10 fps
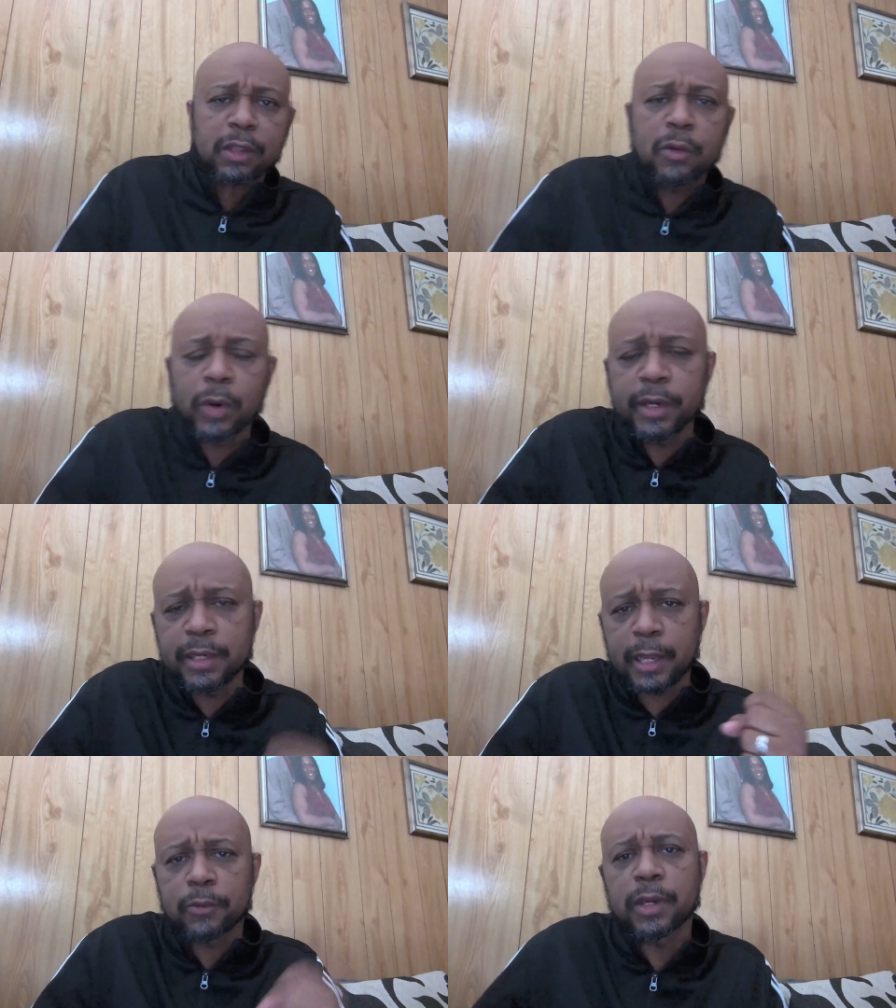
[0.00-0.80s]
The word
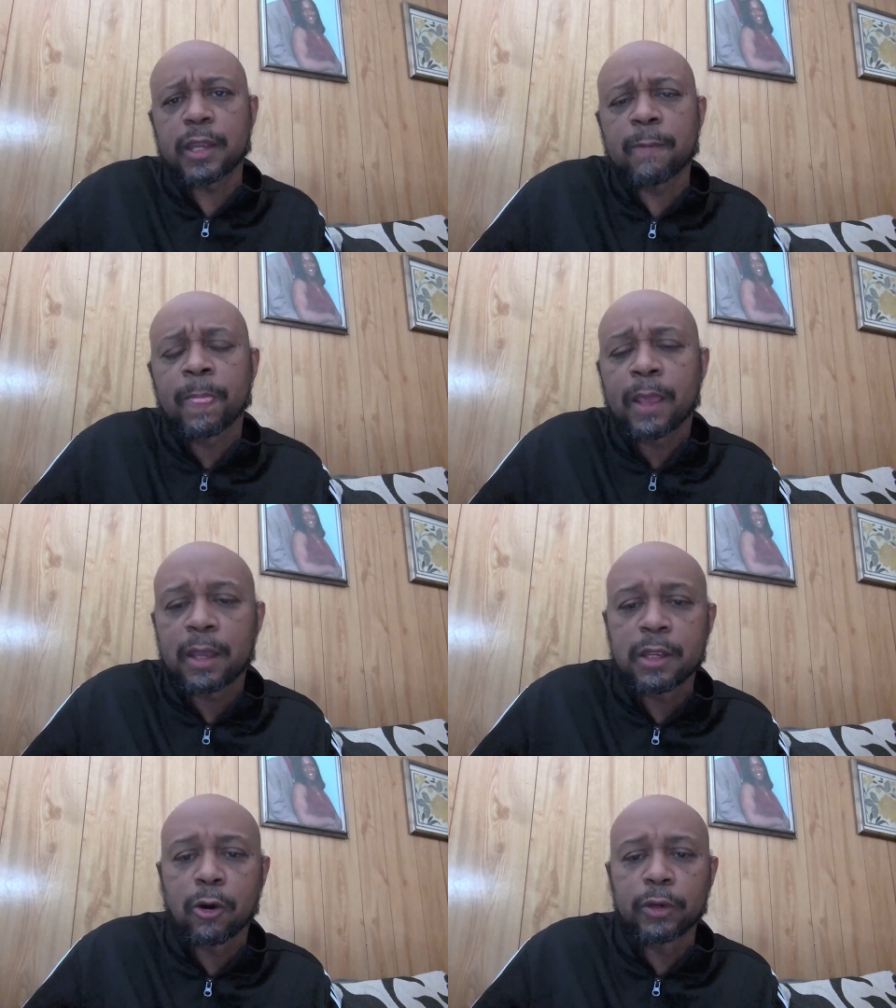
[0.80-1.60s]
iniquity
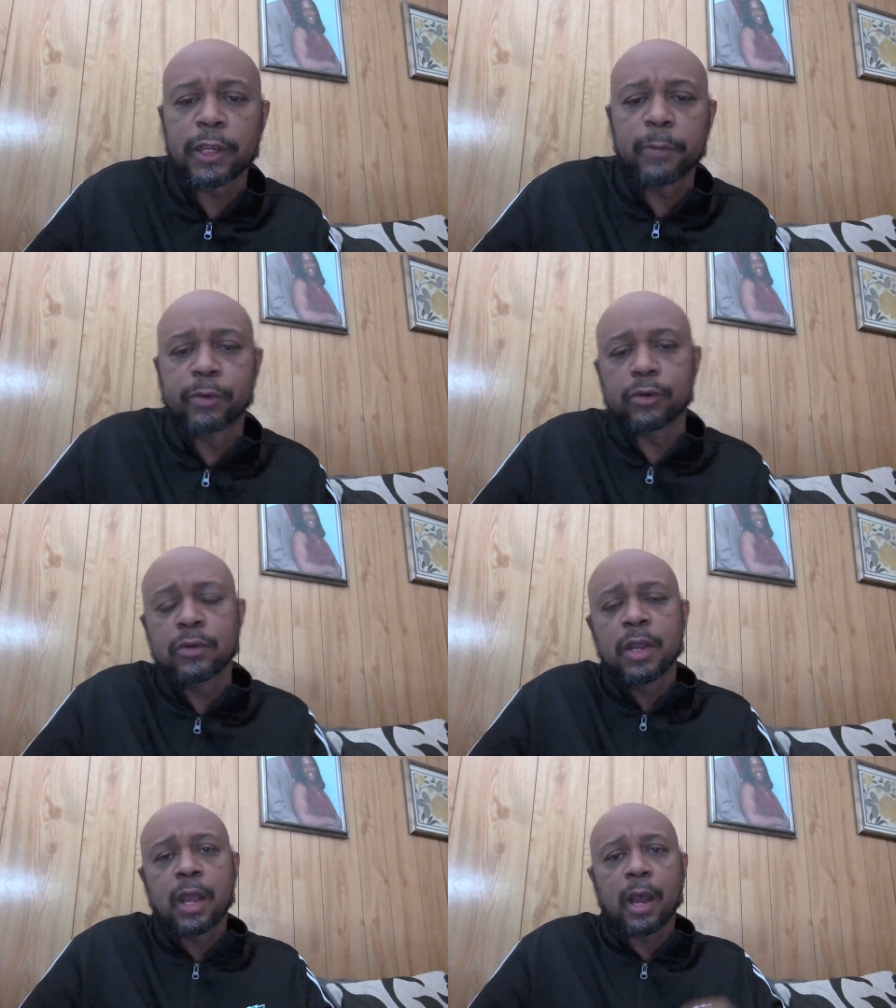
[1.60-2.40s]
in the old Hebrew
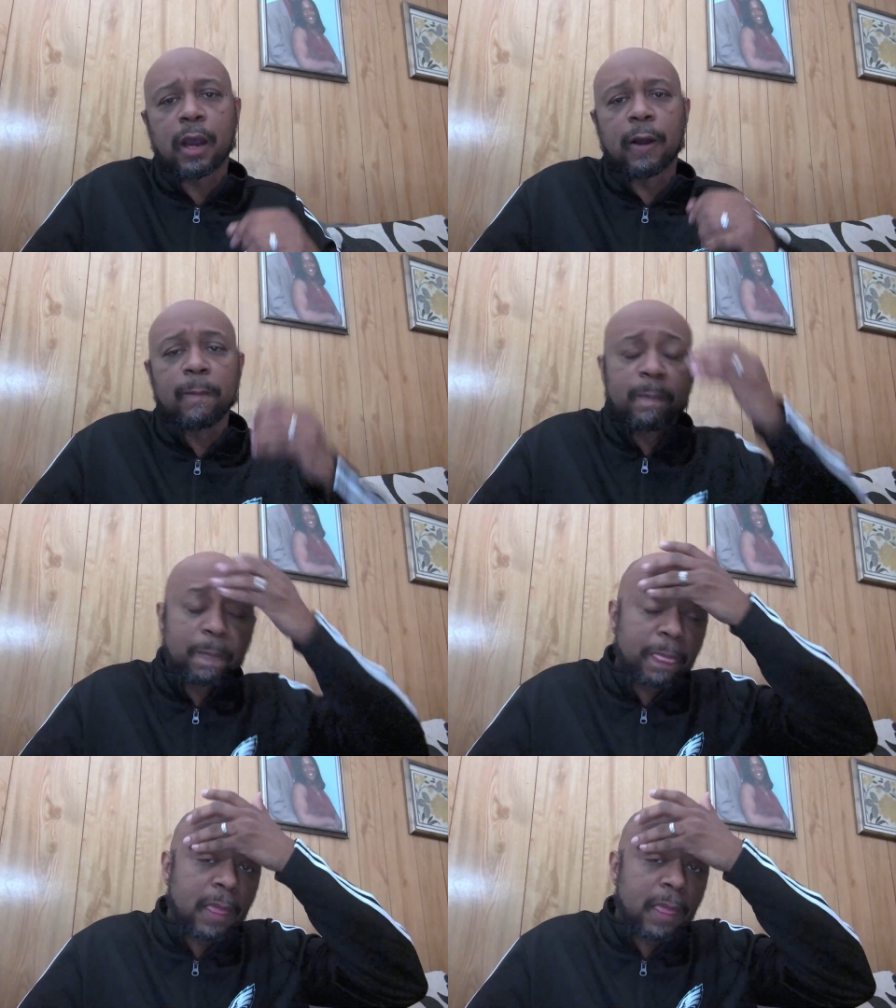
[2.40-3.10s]
um,